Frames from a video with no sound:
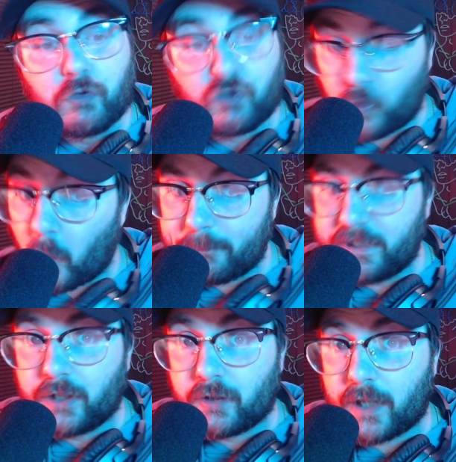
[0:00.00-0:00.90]

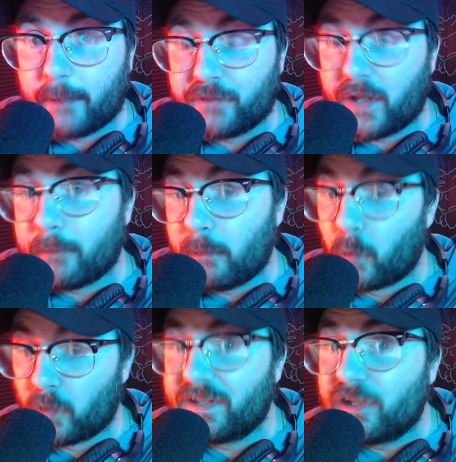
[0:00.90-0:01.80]
Scorpion comes up
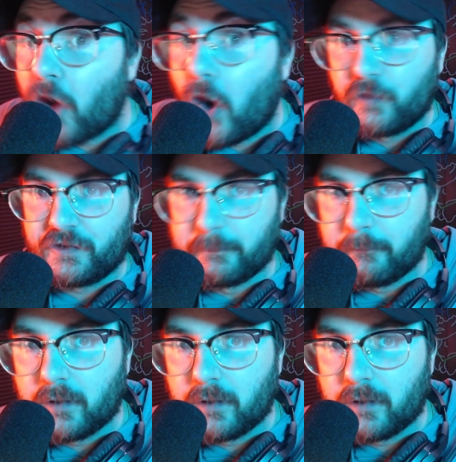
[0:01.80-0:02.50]
more than Dhalsim.